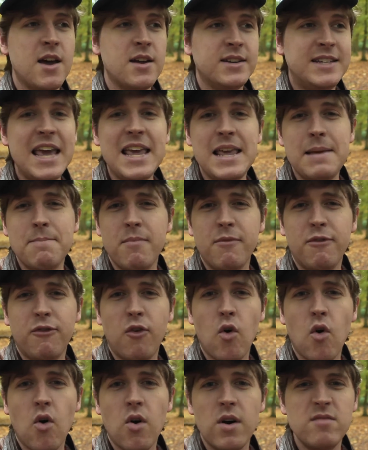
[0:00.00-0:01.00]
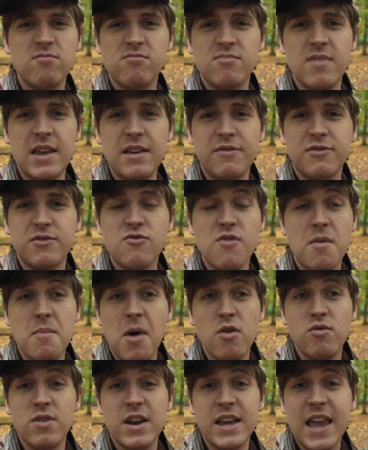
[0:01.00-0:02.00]
team for even
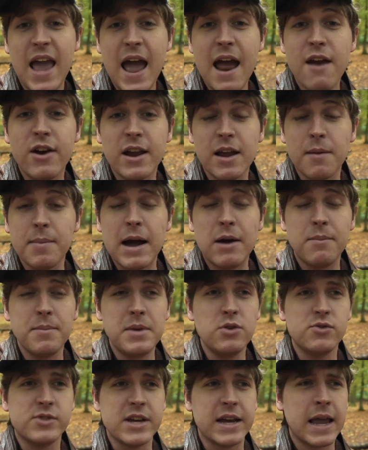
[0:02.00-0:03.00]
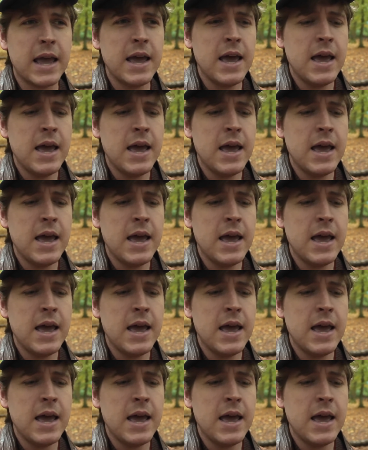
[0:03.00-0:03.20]
remotely caring about music.